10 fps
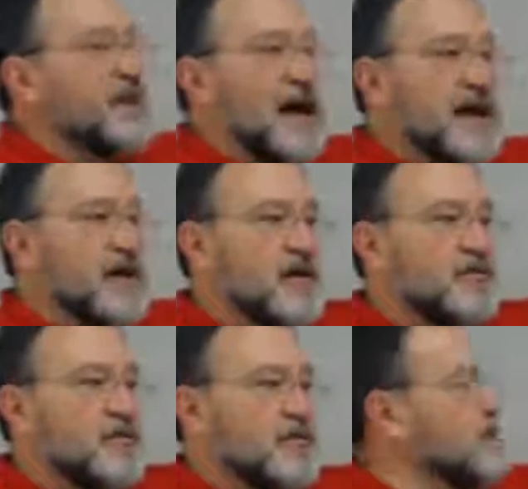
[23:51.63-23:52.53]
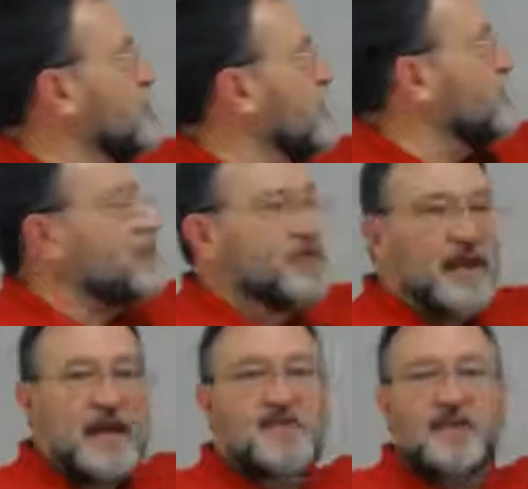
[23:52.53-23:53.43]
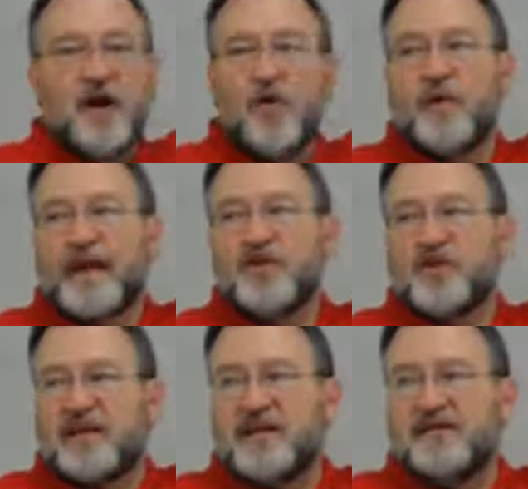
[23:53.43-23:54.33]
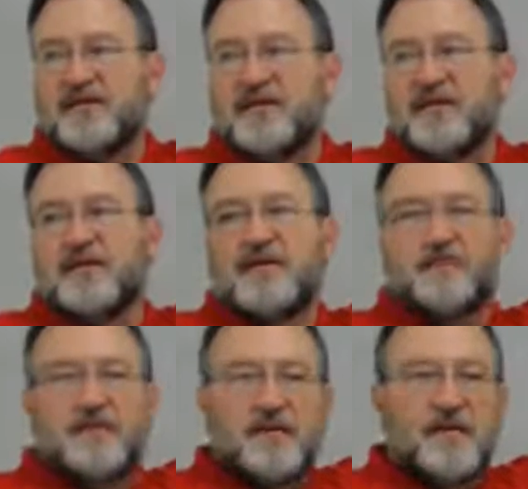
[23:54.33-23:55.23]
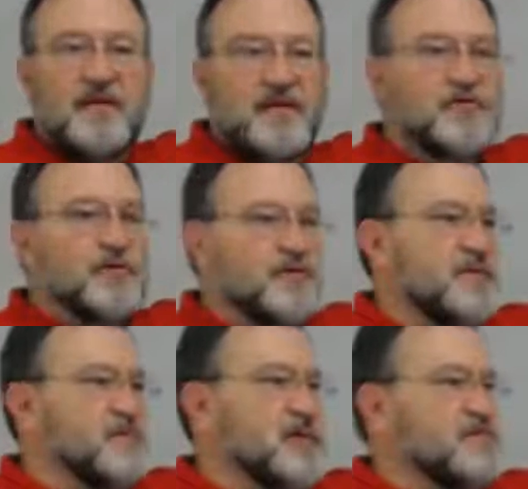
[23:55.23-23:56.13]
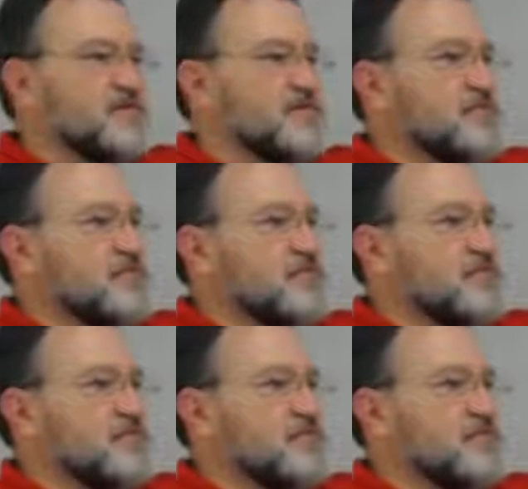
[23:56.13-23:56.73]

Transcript: The ion, or the molecule that has the OH in it, is going to be the base.